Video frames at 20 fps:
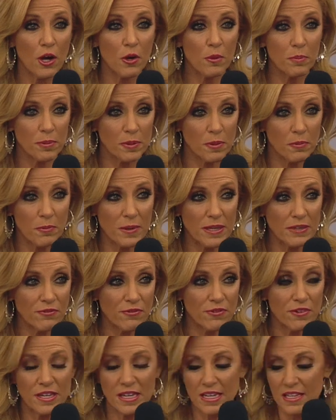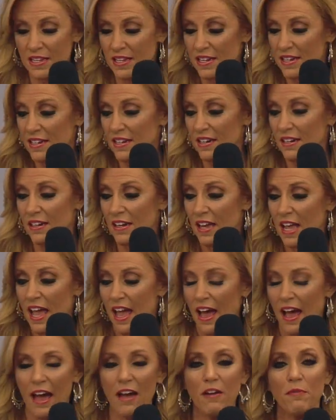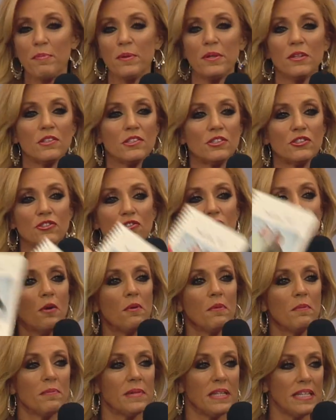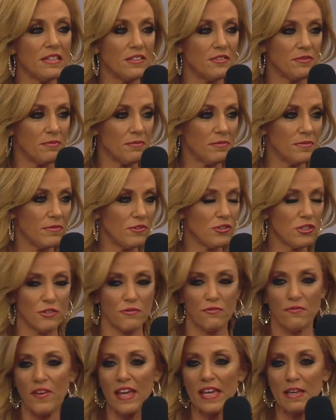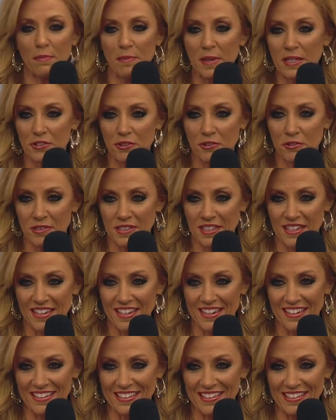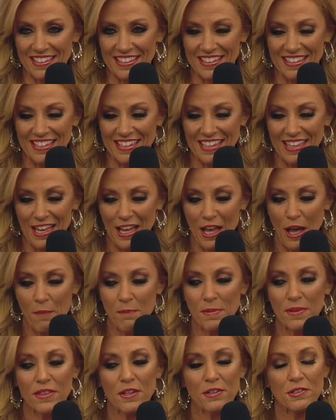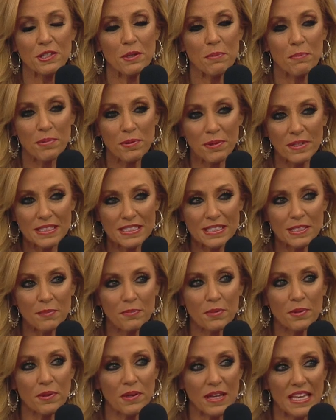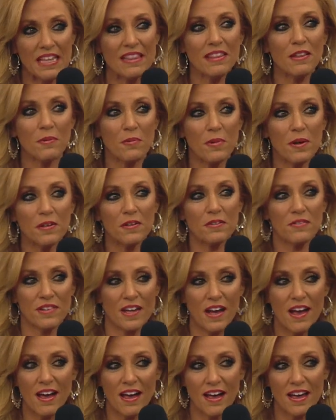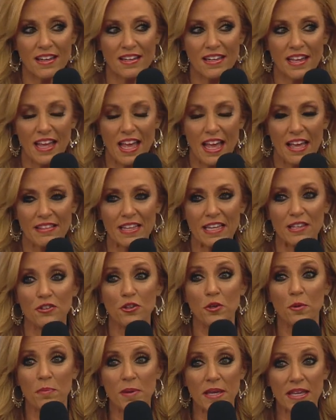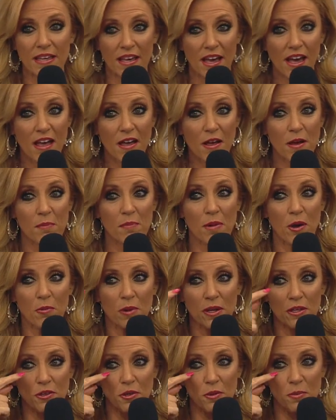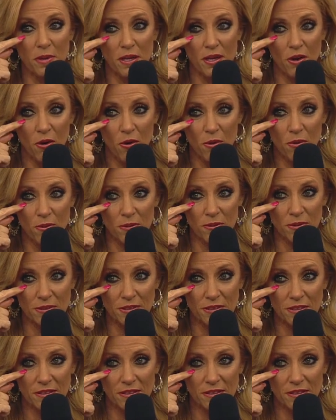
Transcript: Oprah Winfrey in here. I put so many just fake pictures in here. But there's a principle in the Word of God that you become what you behold.